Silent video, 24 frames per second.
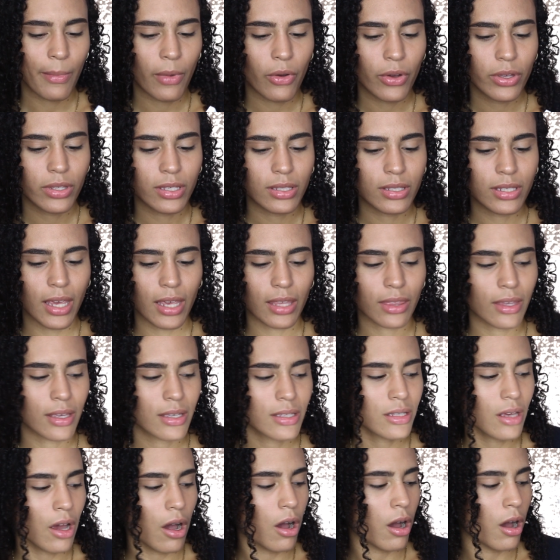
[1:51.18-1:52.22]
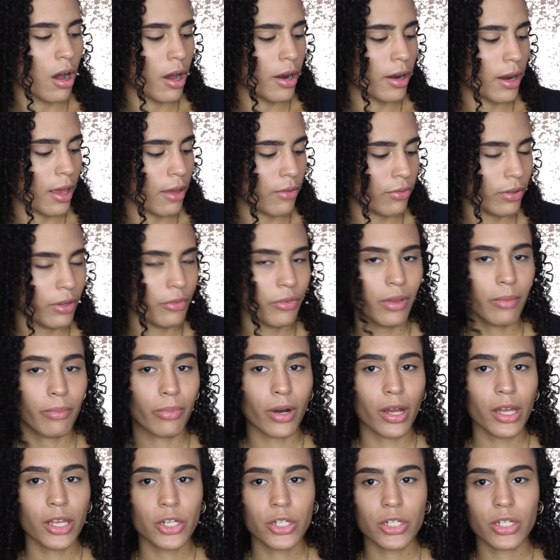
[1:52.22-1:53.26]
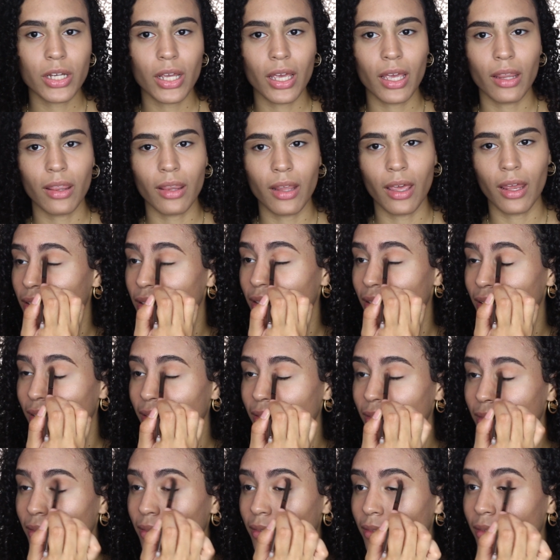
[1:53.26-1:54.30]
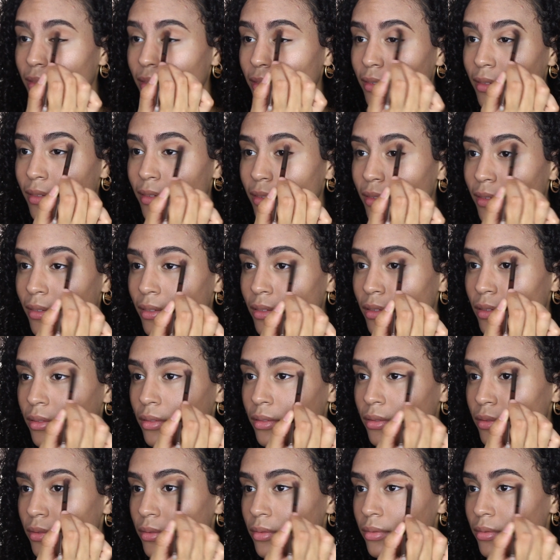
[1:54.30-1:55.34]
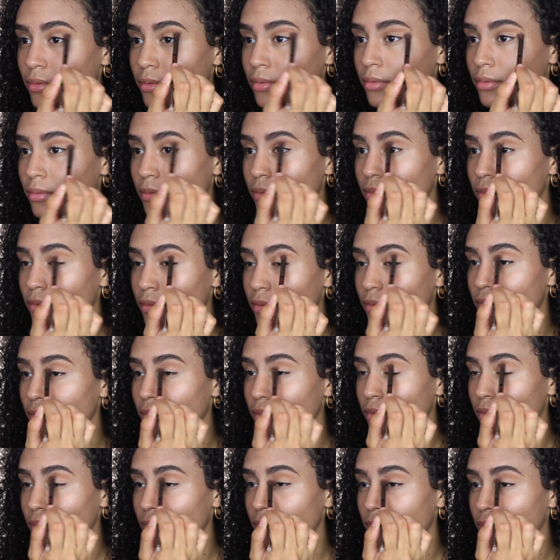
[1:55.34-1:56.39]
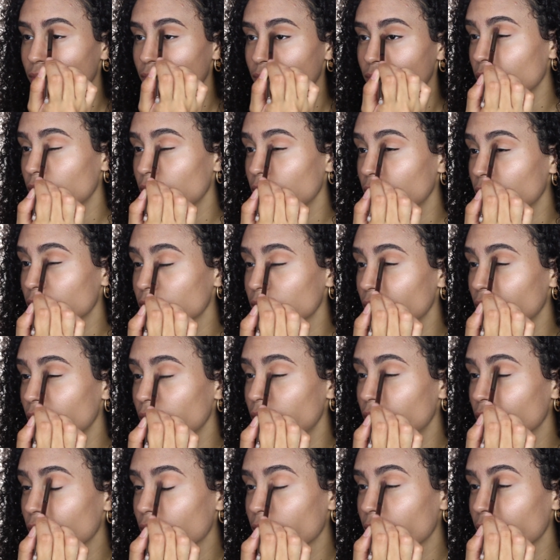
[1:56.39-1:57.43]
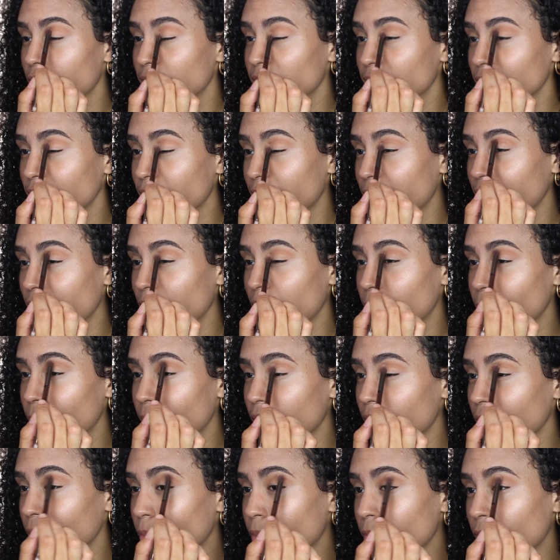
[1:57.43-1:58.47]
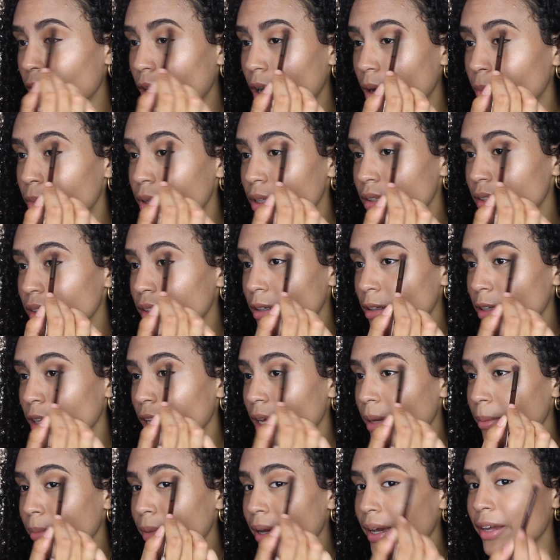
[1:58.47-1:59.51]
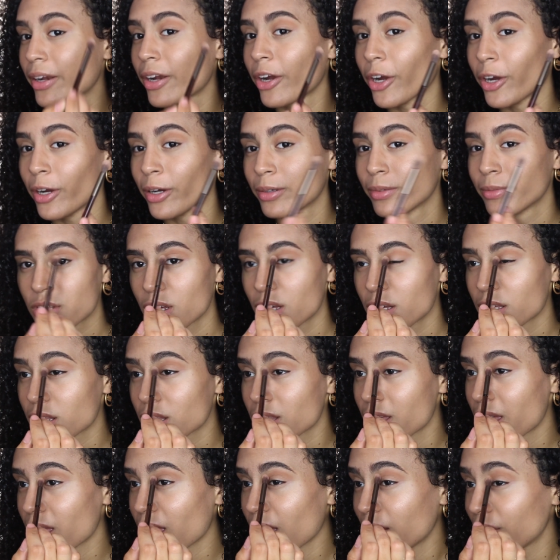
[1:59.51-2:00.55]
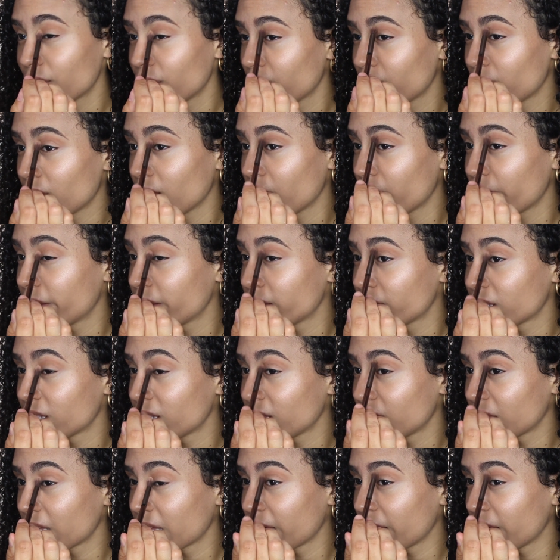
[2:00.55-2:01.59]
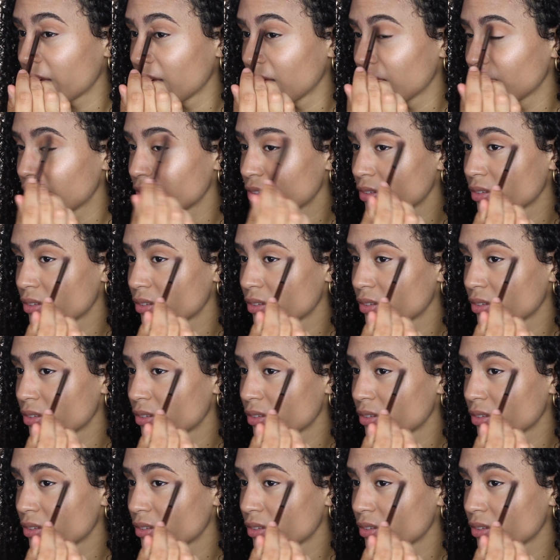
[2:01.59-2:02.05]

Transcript: I'm going to take this on a fluffy brush and then I'm going to place it on the crease of my brow. It looks a little crazy now, but I promise it'll get better, just like everything else in life.